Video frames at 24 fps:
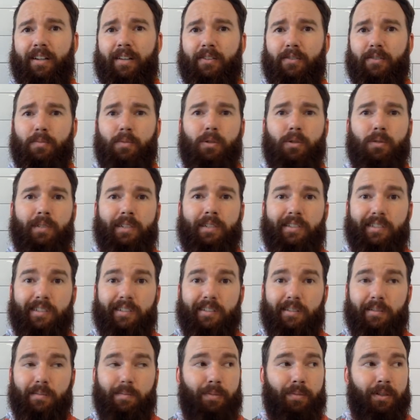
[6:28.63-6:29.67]
That was more
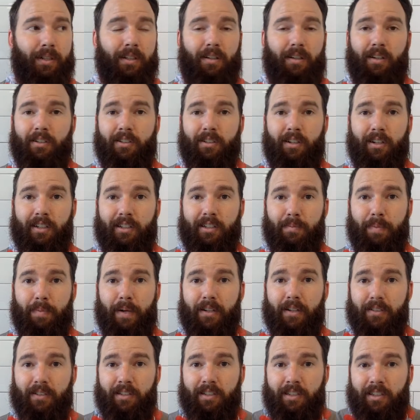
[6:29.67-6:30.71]
recent, but our dog is
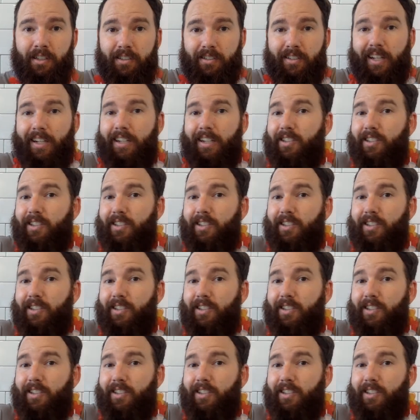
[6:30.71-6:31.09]
better than yours.